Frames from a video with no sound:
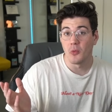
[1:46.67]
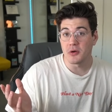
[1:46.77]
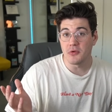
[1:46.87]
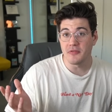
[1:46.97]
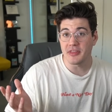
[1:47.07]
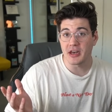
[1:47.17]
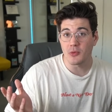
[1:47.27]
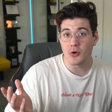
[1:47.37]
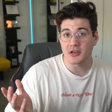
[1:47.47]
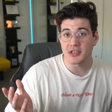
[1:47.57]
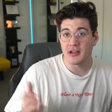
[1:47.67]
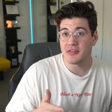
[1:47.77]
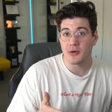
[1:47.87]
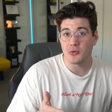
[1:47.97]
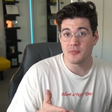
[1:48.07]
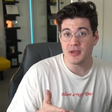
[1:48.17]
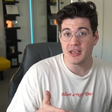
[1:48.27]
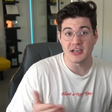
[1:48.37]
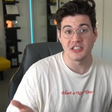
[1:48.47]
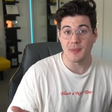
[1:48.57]
One movie that he worked on that would
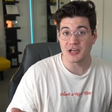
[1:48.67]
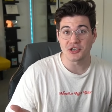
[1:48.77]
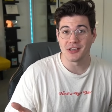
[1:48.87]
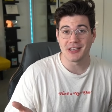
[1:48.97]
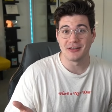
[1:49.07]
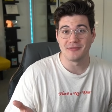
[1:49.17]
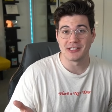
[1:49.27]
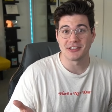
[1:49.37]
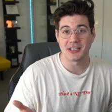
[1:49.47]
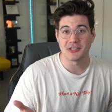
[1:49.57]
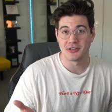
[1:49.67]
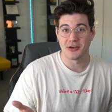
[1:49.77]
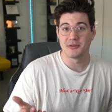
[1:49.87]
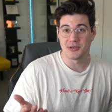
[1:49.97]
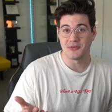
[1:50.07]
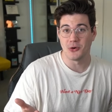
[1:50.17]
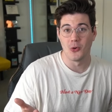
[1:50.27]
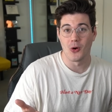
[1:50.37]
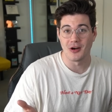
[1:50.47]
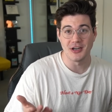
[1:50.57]
be especially convincing to those of you
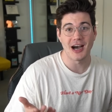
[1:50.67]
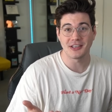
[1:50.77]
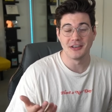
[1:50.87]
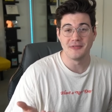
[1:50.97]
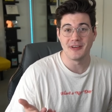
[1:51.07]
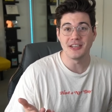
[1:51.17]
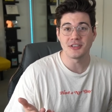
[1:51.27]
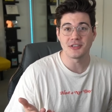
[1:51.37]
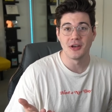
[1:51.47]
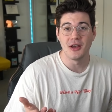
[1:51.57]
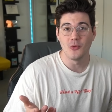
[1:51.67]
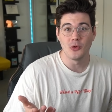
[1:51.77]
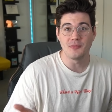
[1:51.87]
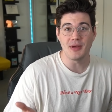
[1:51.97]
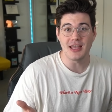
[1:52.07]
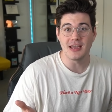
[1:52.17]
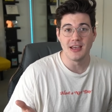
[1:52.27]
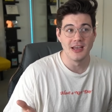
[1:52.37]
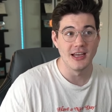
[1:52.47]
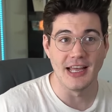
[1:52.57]
who are not convinced would be
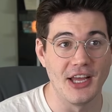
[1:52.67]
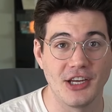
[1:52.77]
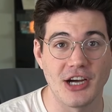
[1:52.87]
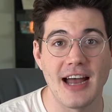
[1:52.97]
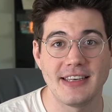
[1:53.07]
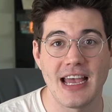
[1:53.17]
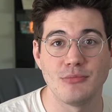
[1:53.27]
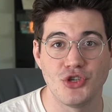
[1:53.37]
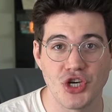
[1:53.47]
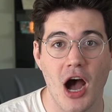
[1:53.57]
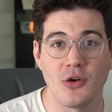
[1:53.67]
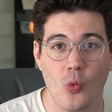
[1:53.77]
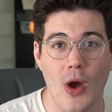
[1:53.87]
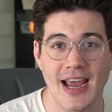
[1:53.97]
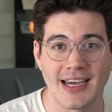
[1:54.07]
goddamn John Wick.